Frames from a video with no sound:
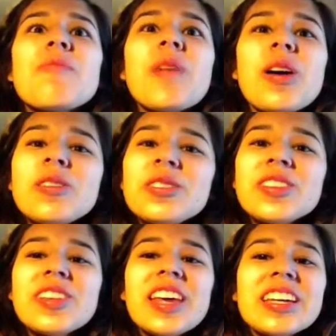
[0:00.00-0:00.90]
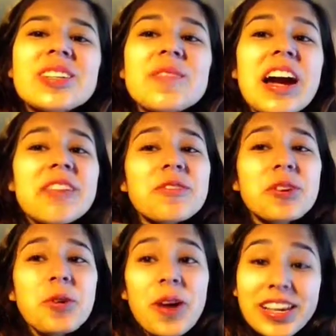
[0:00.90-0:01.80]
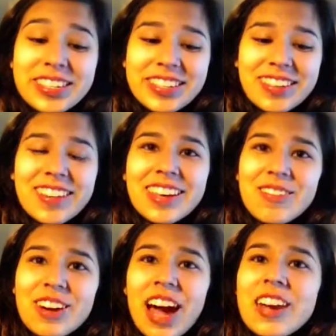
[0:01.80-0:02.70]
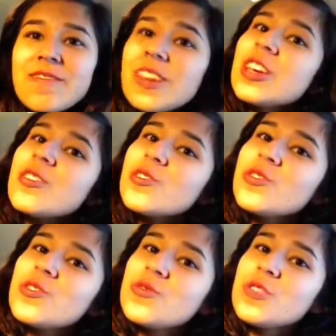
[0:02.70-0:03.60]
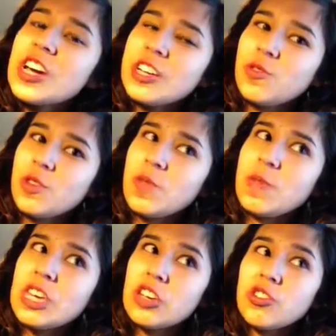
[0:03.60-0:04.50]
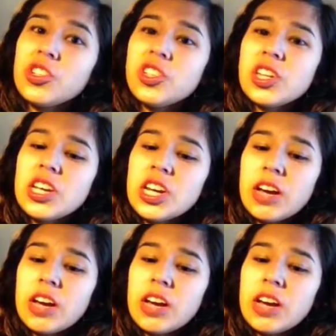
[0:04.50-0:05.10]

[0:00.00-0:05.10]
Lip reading: post like some kind of request on like what kind of videos you guys would be interested in.